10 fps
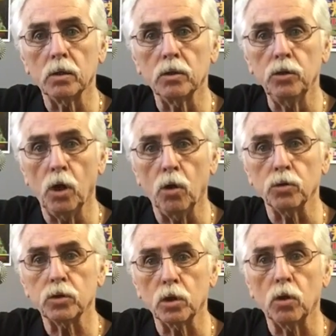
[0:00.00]
note
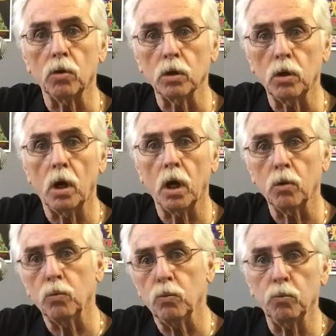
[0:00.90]
to go
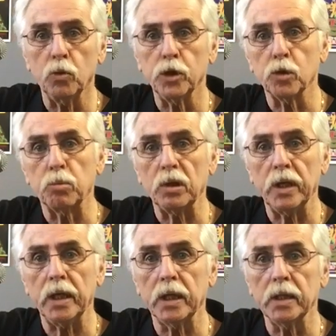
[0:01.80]
along when you're
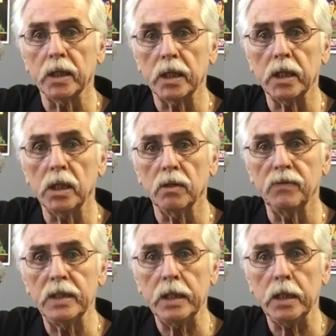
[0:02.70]
playing in the key of
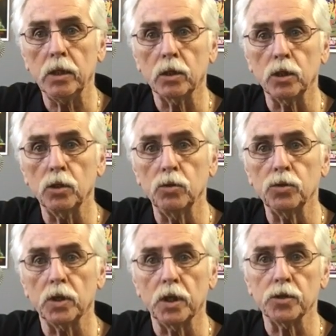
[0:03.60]
D. You can use
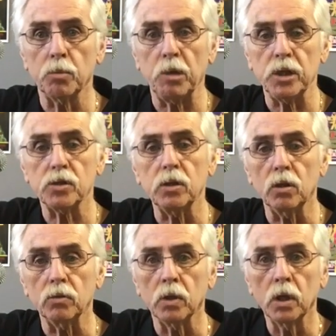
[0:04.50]
it as a bass
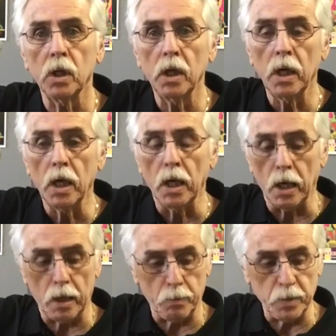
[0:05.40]
note.
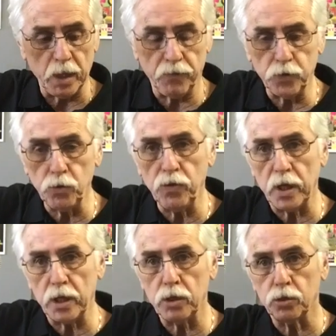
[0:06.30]
If you
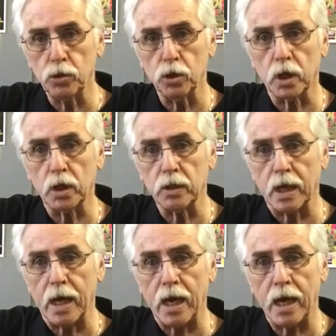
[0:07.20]
then took the
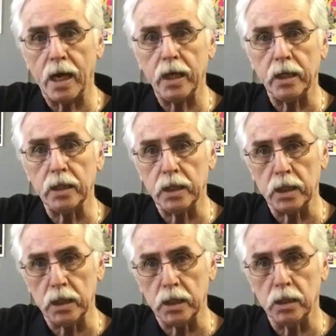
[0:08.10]
high E
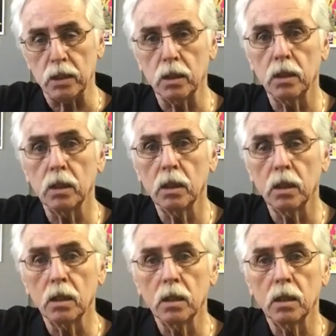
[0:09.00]

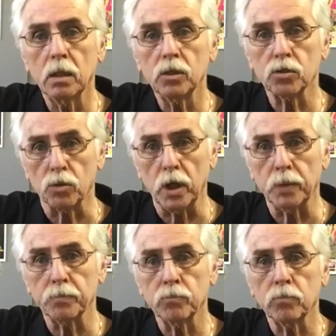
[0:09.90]

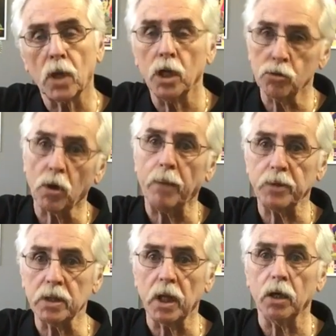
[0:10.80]
string and dropped
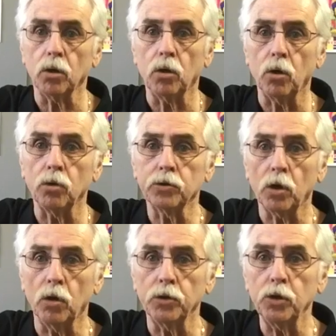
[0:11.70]
it down the whole
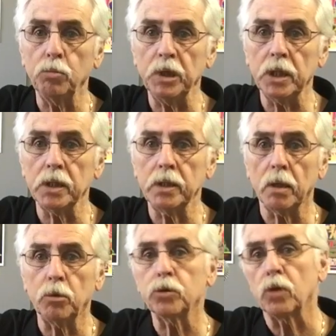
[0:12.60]
tone, you'd be in
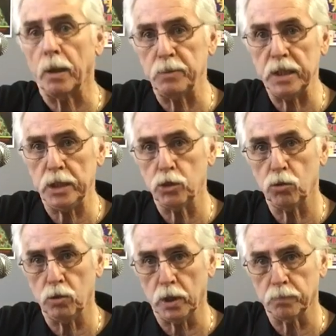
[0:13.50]
double drop D
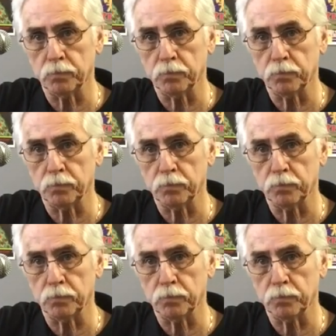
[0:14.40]
tuning.